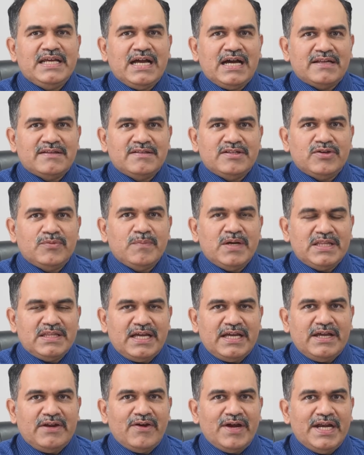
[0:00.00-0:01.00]
carcinoma
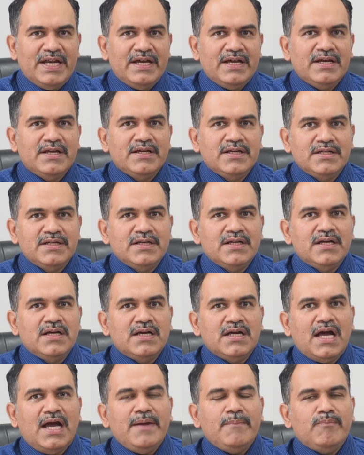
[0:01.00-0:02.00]
thyroid?
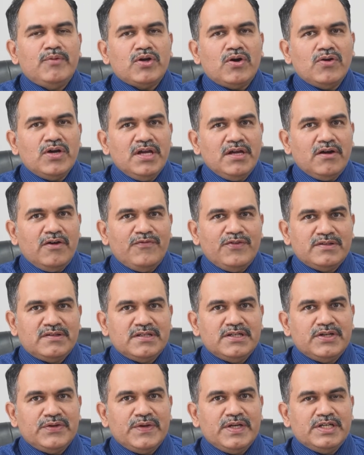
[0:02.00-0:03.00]
I am talking of a
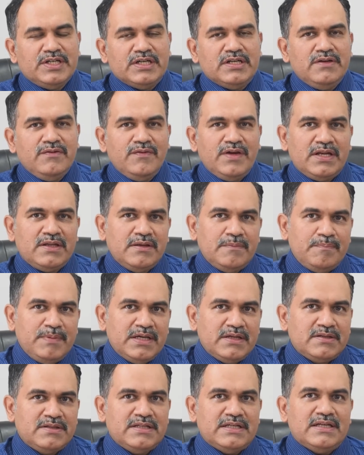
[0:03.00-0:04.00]
situation where the
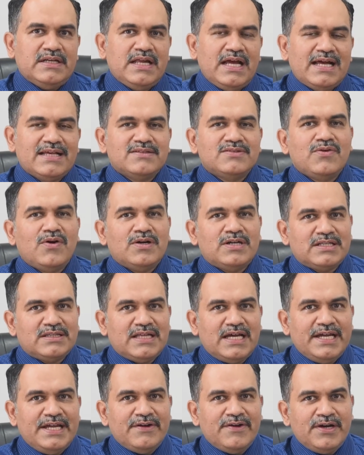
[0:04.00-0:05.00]
person has got a
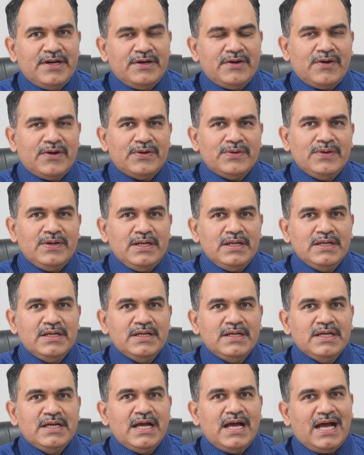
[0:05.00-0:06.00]
thyroid nodule,
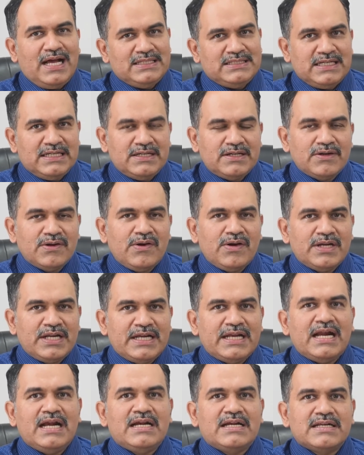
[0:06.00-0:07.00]
has undergone an
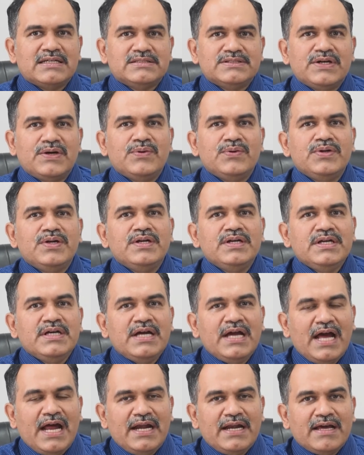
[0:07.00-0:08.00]
ultrasound,
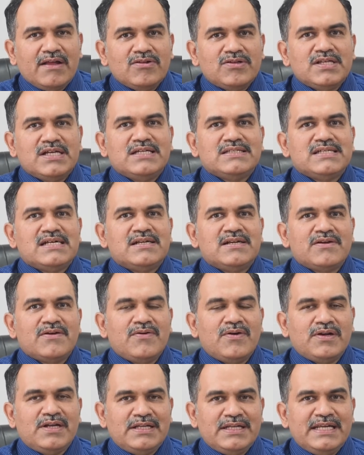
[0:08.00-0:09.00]
and also has
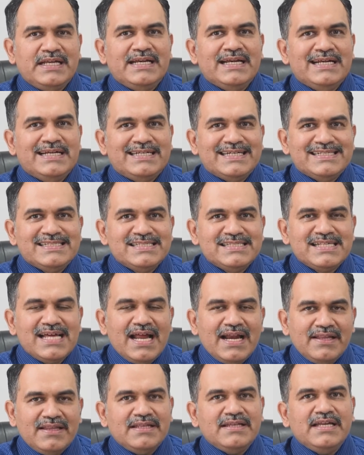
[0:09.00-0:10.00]
undergone a needle test,
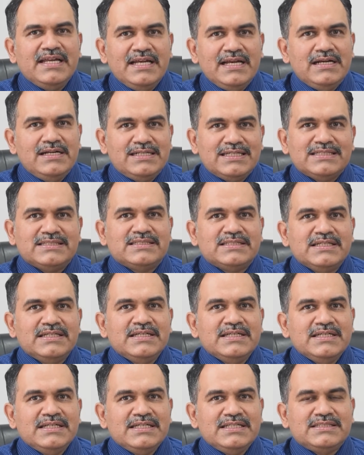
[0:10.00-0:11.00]
and the needle test
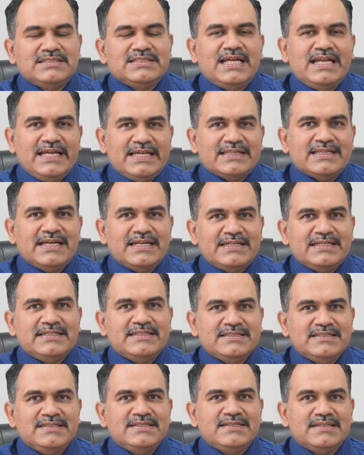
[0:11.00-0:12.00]
is telling that it
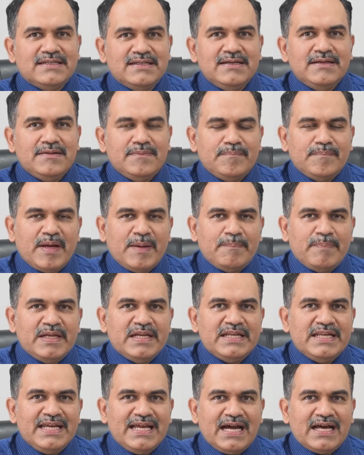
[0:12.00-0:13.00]
is a
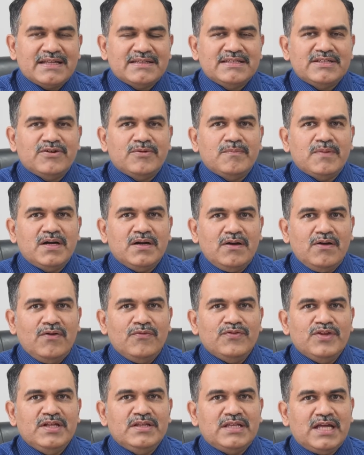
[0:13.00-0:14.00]
papillary carcinoma
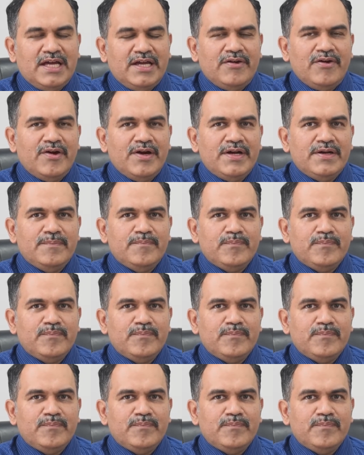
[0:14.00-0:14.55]
of the thyroid.